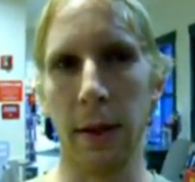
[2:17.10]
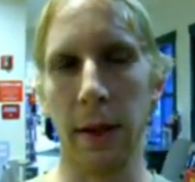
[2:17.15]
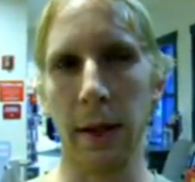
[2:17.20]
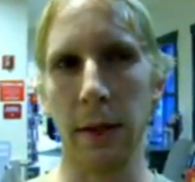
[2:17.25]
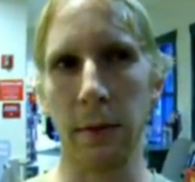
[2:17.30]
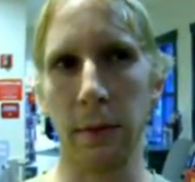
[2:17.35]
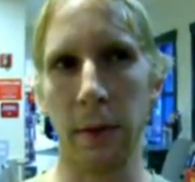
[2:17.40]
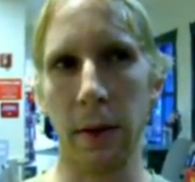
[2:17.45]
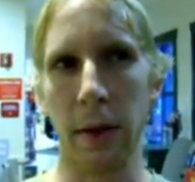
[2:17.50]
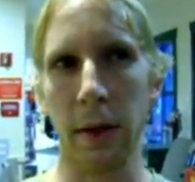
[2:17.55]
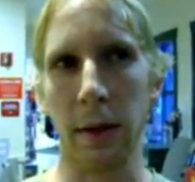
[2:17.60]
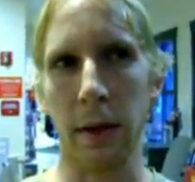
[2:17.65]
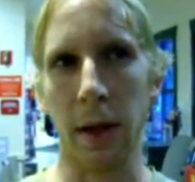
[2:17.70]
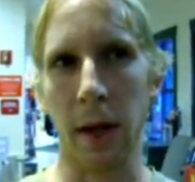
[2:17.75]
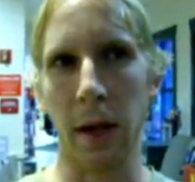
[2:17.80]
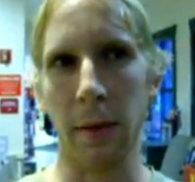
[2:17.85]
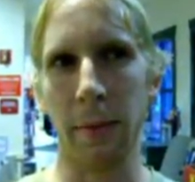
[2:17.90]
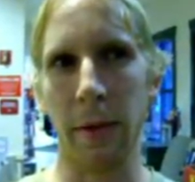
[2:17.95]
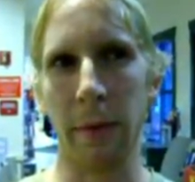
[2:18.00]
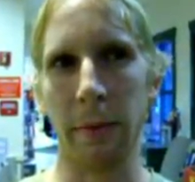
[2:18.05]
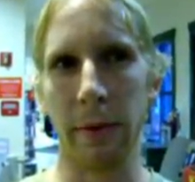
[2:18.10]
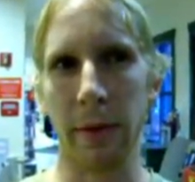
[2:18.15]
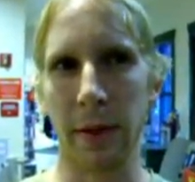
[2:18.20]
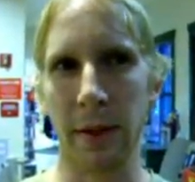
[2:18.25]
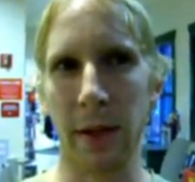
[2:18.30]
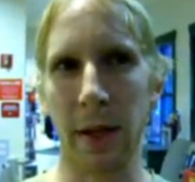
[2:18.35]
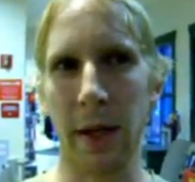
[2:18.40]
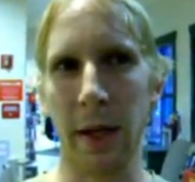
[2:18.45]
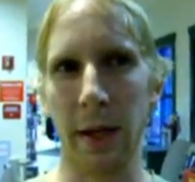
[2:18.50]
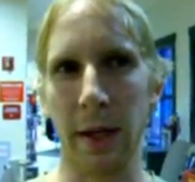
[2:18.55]
That's what a lot of people
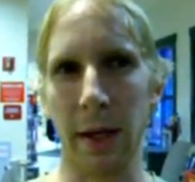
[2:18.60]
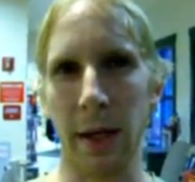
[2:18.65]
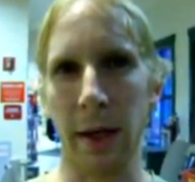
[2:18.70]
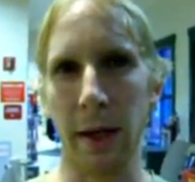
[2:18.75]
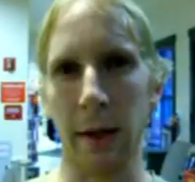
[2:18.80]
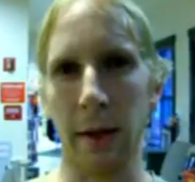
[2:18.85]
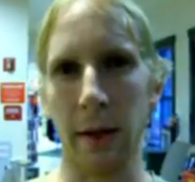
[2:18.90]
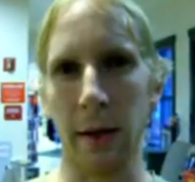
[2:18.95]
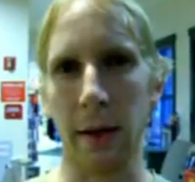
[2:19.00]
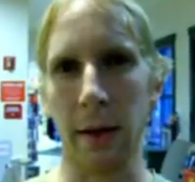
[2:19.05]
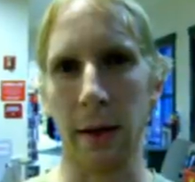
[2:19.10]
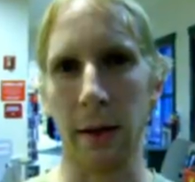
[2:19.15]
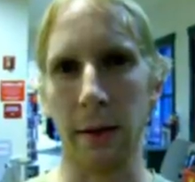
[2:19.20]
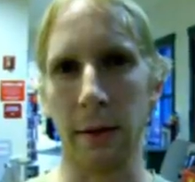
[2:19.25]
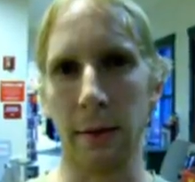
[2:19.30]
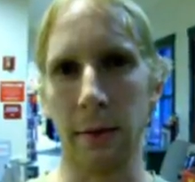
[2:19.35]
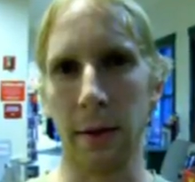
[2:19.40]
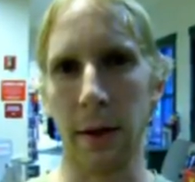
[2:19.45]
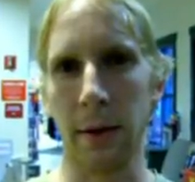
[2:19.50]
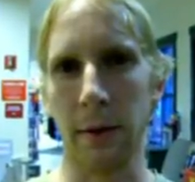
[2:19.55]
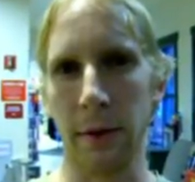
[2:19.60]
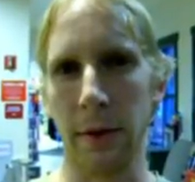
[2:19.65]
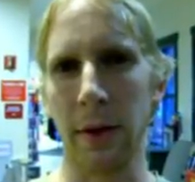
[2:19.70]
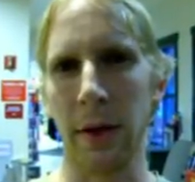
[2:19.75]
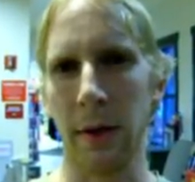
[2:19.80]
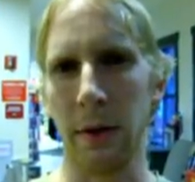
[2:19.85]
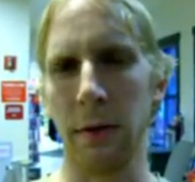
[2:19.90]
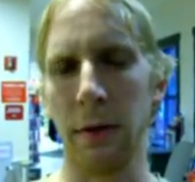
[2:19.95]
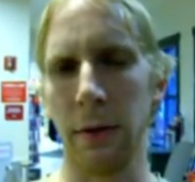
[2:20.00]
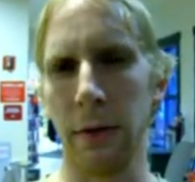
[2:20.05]
say, and I would
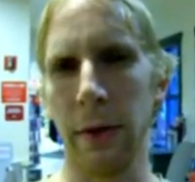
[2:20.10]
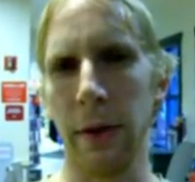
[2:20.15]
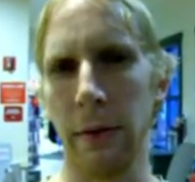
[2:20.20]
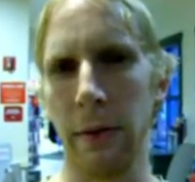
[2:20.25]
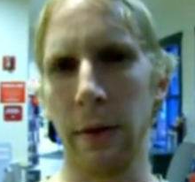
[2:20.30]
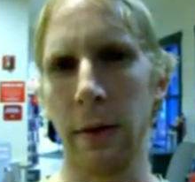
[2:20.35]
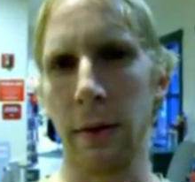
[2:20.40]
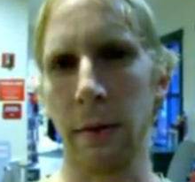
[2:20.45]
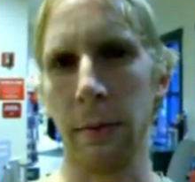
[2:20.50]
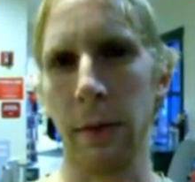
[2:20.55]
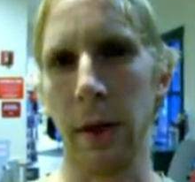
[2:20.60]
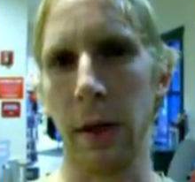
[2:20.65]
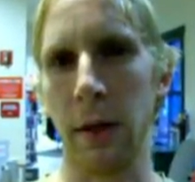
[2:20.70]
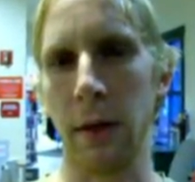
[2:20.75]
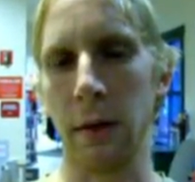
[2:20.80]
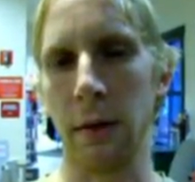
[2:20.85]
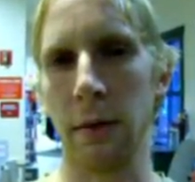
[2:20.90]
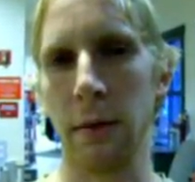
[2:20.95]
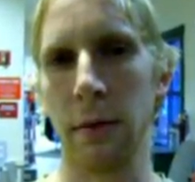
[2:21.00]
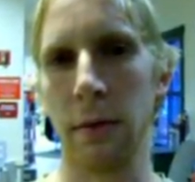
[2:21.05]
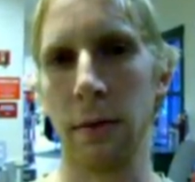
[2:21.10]
tend to agree with them, yeah.